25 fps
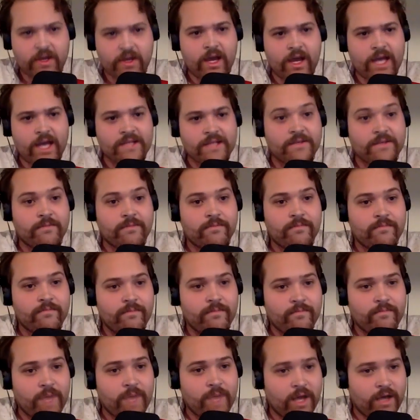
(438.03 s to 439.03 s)
as a
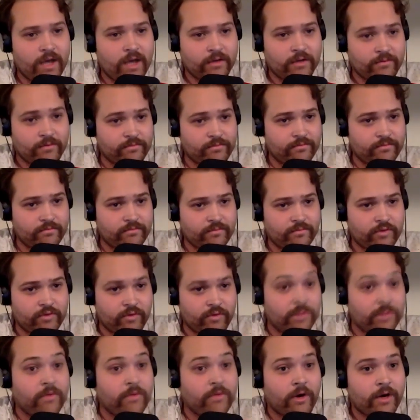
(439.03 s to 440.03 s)

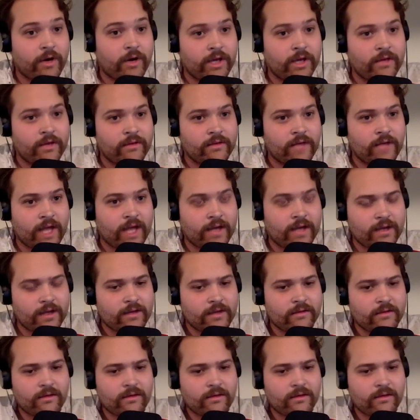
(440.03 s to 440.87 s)
Green Party candidate?